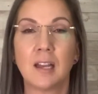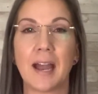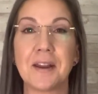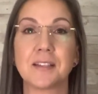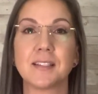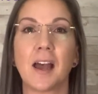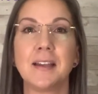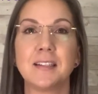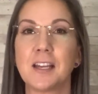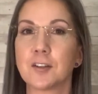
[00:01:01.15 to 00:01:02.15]
and
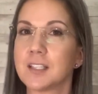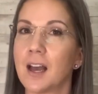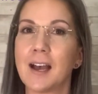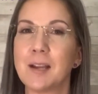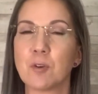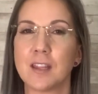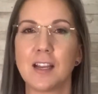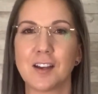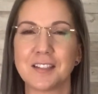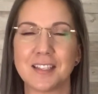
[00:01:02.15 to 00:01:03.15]
assigned their time where they
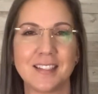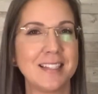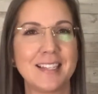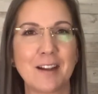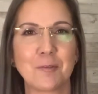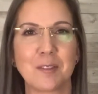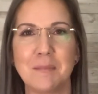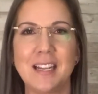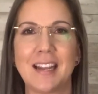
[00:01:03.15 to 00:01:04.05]
got to sit down with me